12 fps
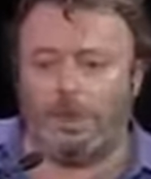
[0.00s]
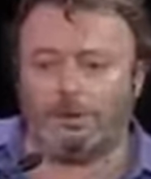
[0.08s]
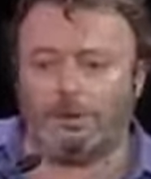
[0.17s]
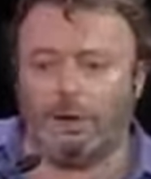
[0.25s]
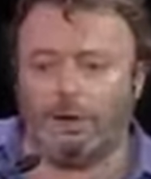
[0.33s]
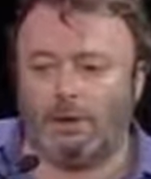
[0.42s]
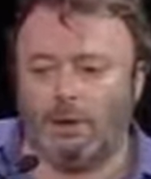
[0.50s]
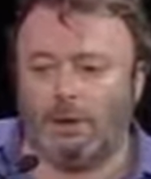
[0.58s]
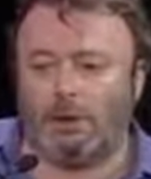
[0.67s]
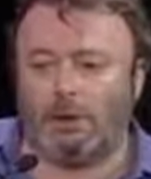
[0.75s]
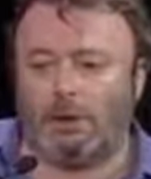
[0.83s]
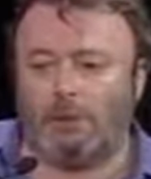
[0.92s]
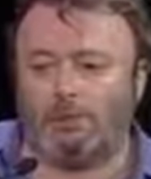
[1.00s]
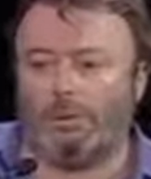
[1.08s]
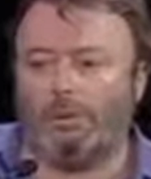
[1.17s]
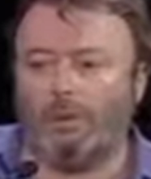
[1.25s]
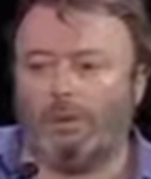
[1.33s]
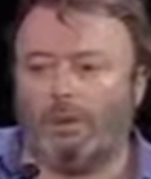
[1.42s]
It's that I no longer
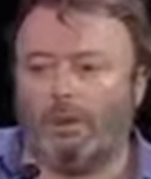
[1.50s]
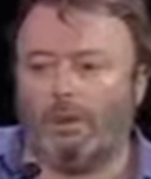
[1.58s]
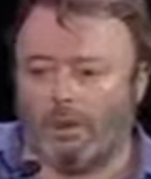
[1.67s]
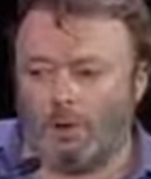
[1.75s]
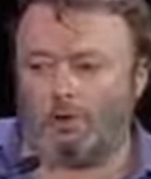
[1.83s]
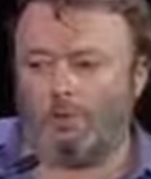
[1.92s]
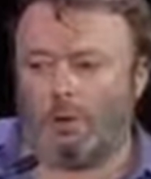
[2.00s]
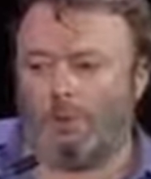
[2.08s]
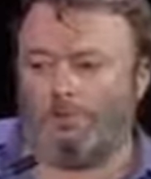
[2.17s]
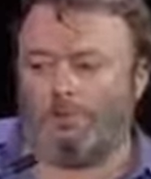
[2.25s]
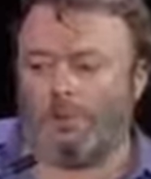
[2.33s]
hold to them.